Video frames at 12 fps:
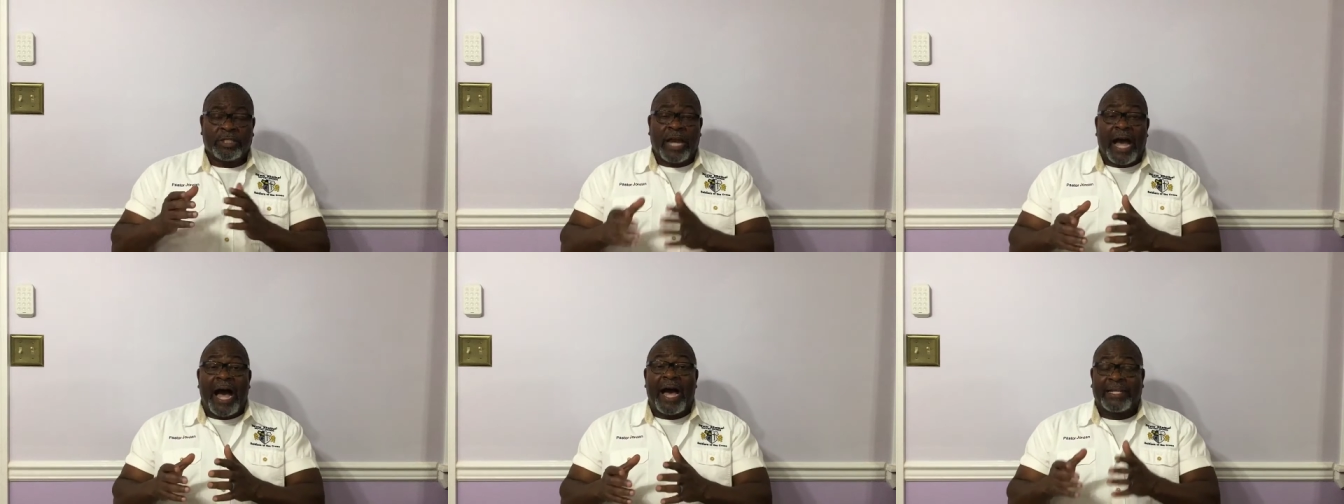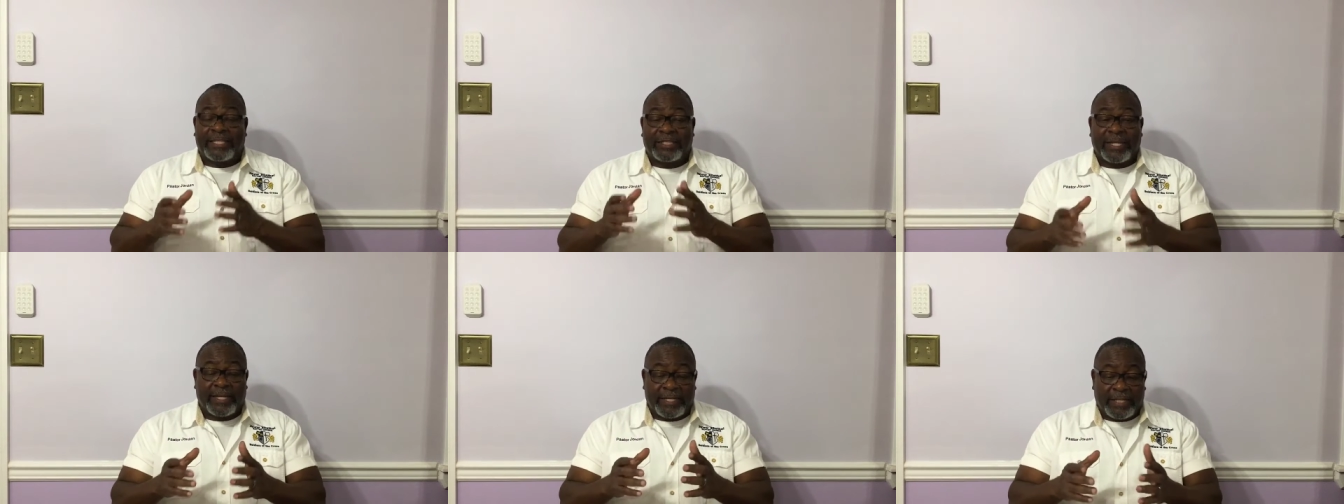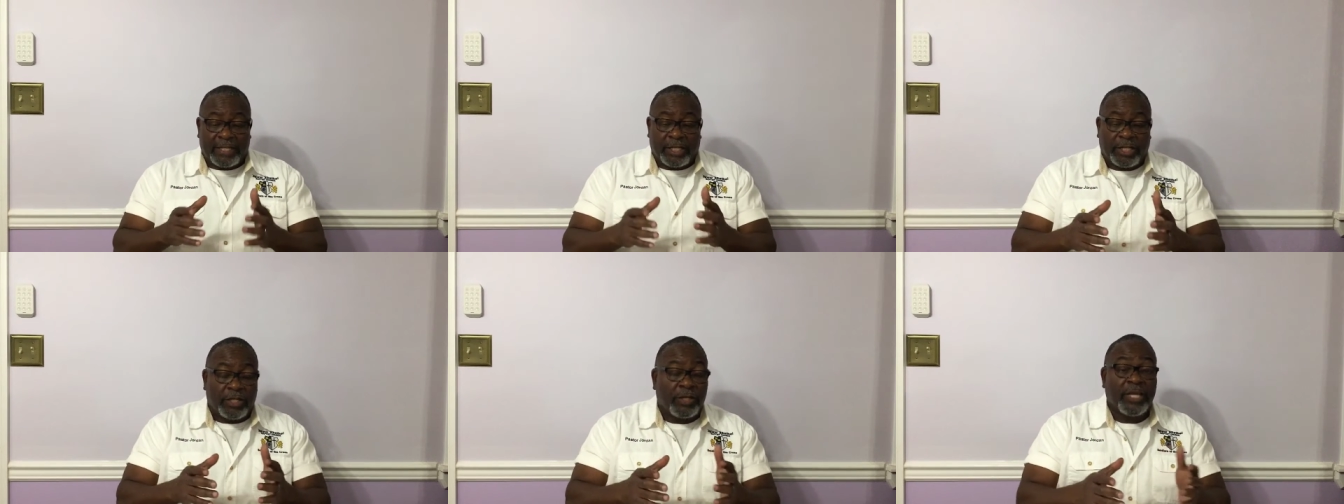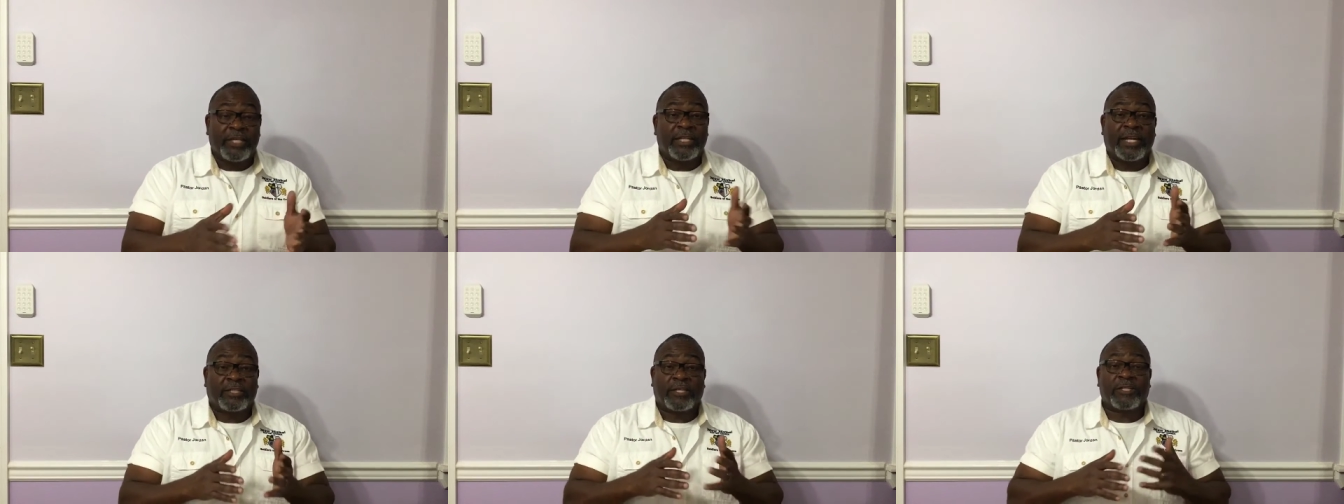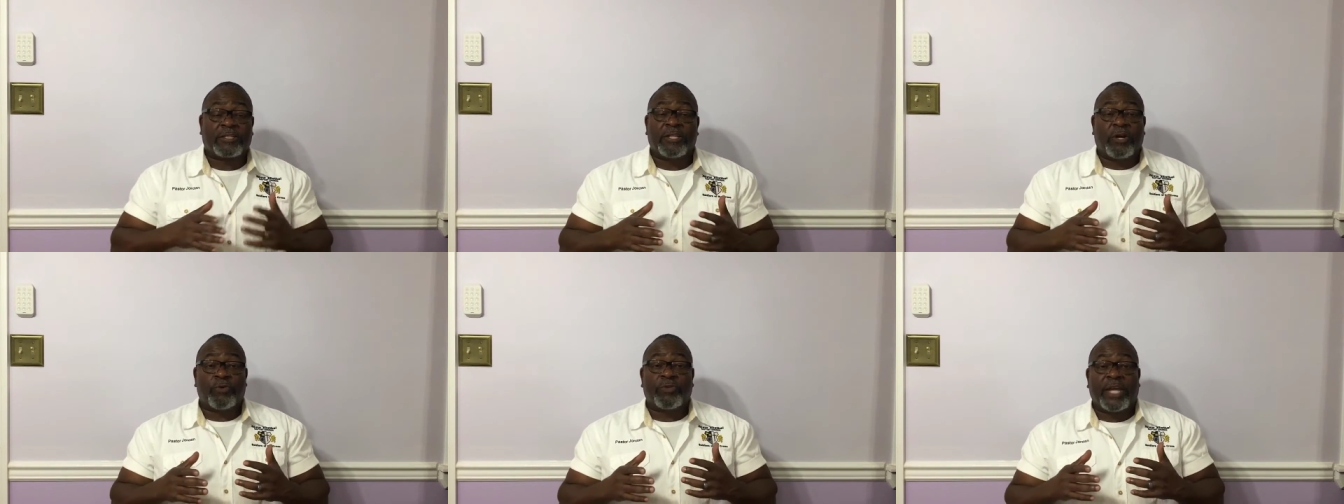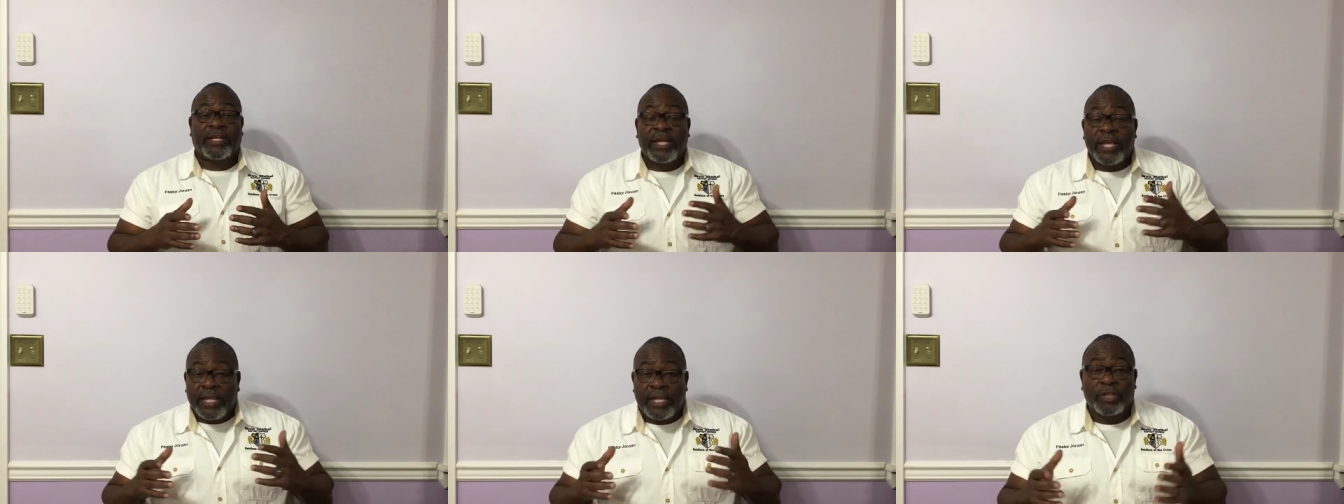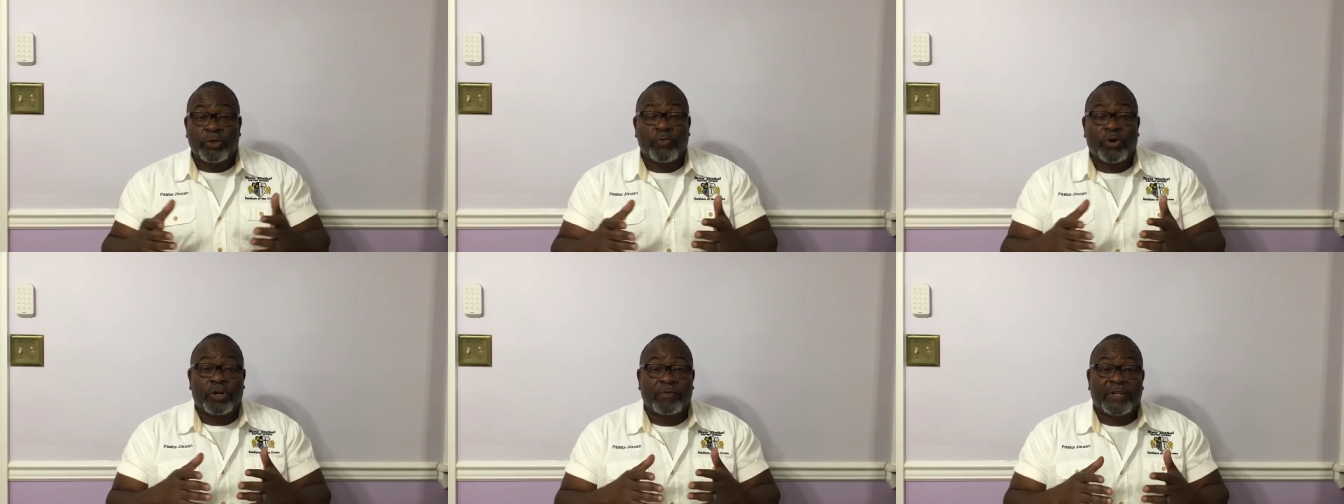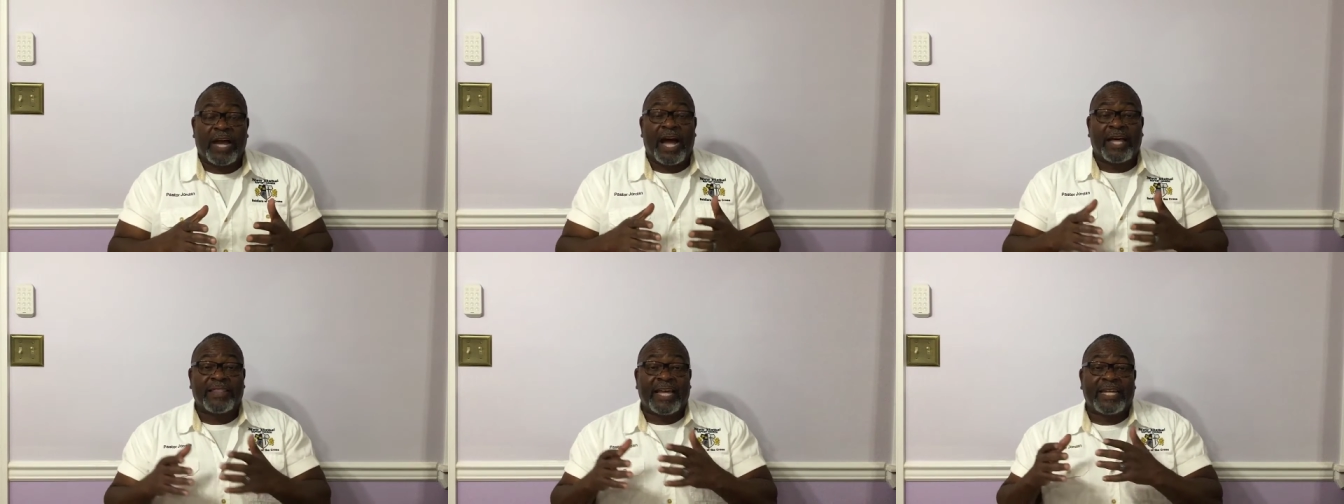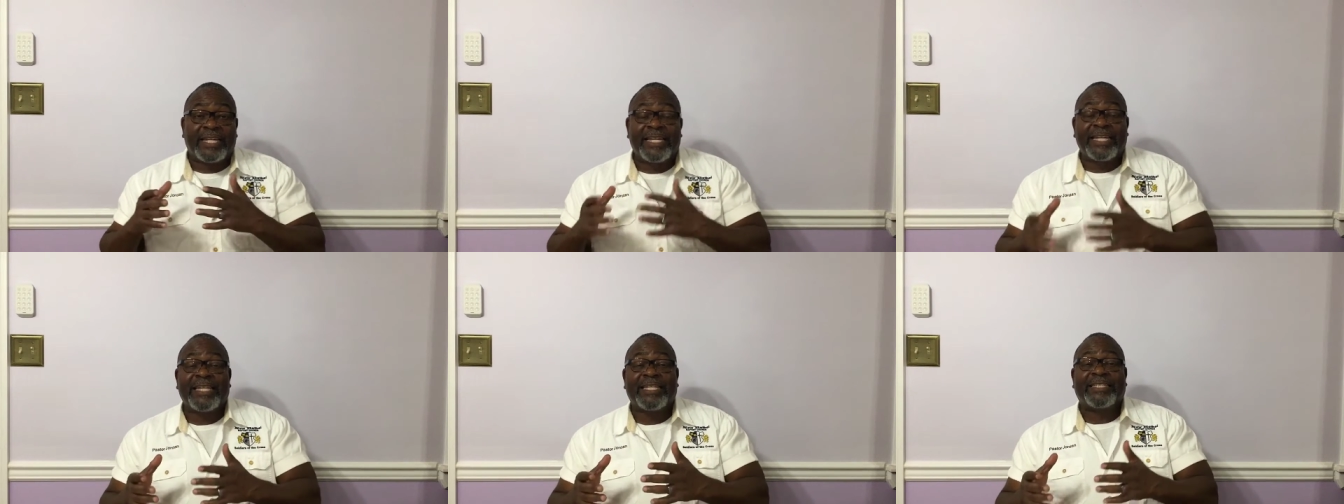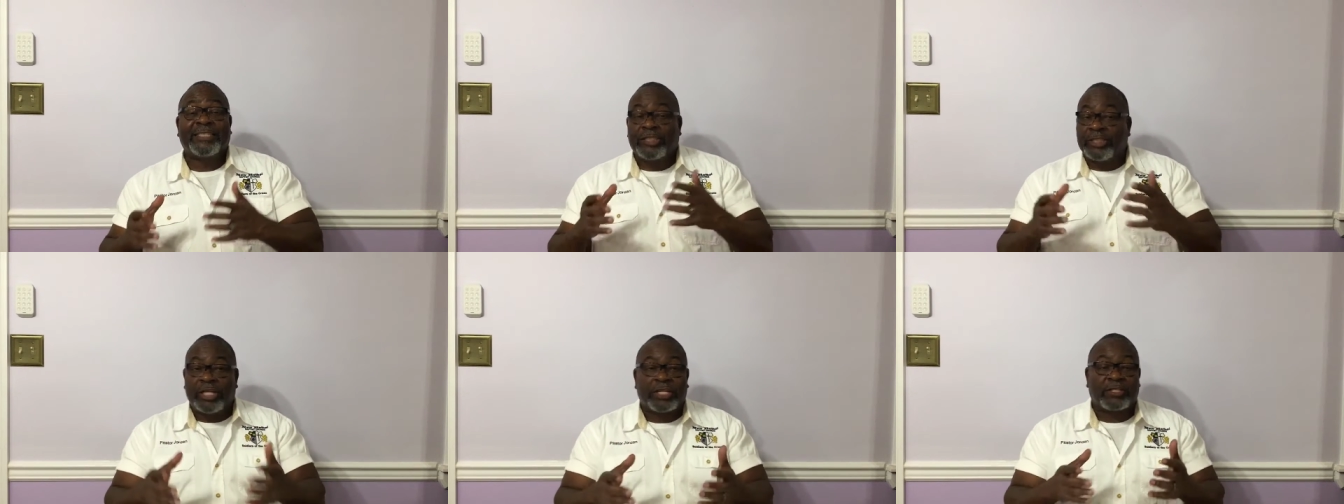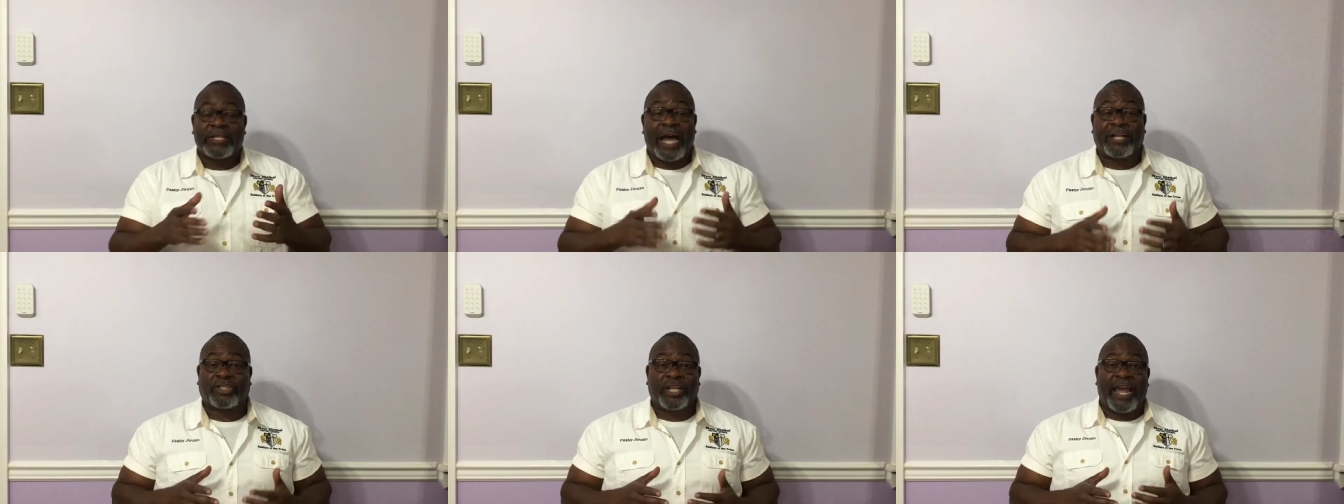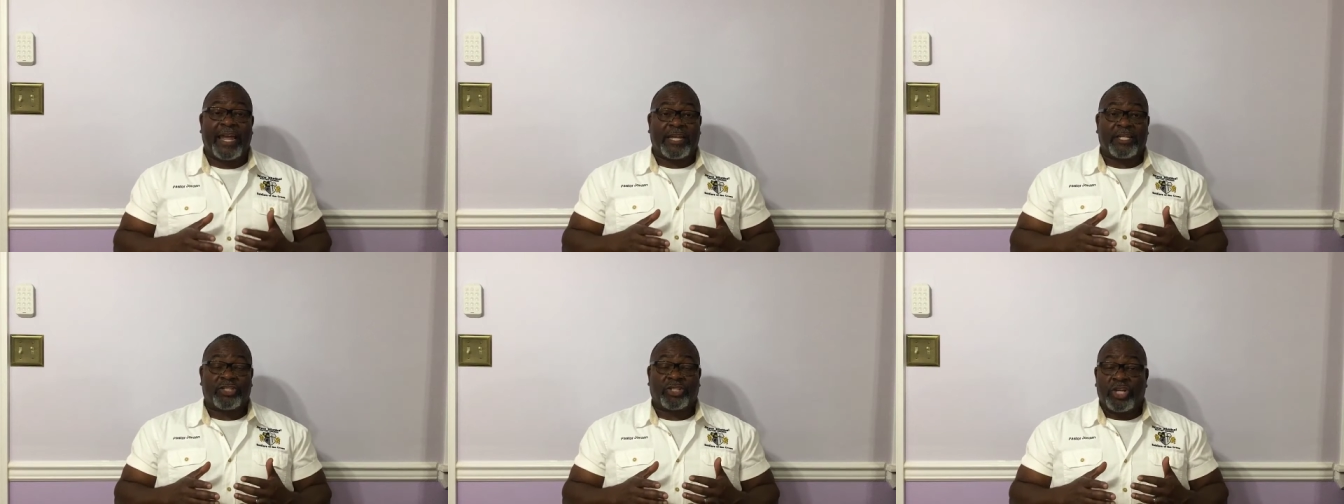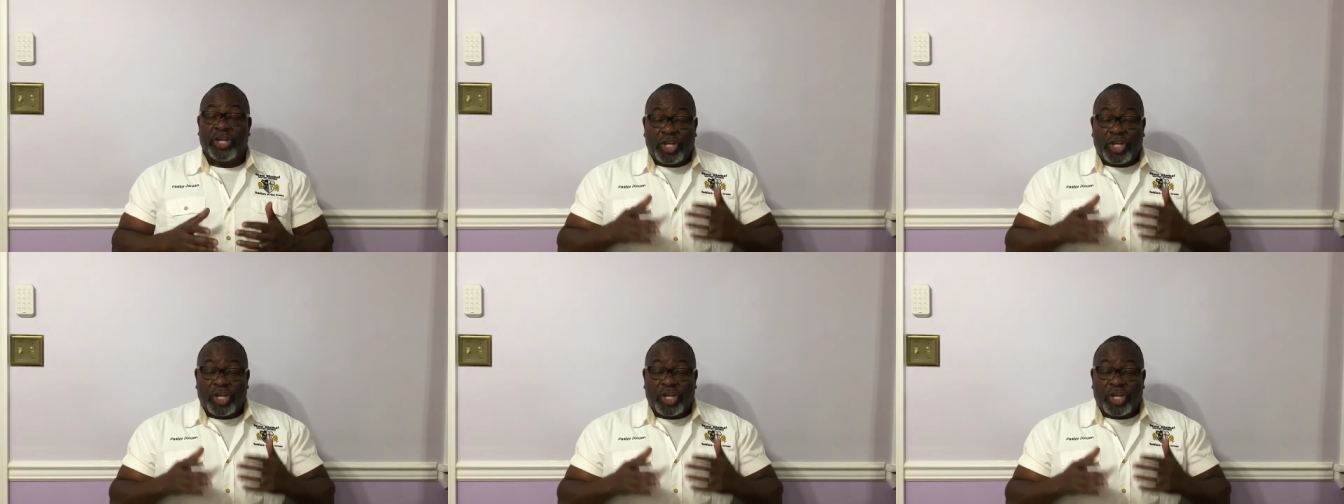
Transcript: God said he, he let us know that in the word of God that he does not change.